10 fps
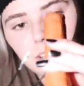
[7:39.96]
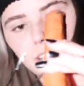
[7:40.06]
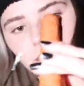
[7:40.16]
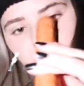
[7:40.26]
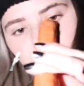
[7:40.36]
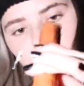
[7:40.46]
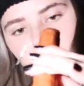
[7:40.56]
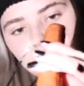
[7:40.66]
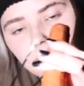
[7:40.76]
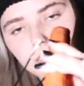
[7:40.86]
it like
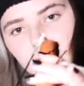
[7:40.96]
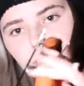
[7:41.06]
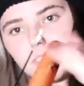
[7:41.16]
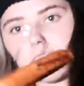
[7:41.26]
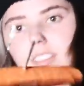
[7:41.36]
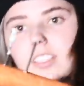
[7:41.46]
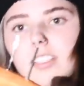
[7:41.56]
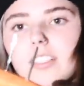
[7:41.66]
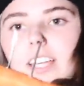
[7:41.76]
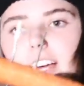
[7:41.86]
this.
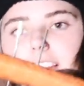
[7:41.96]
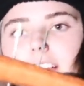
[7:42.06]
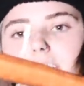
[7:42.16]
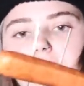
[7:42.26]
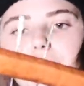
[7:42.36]
Yeah, that looks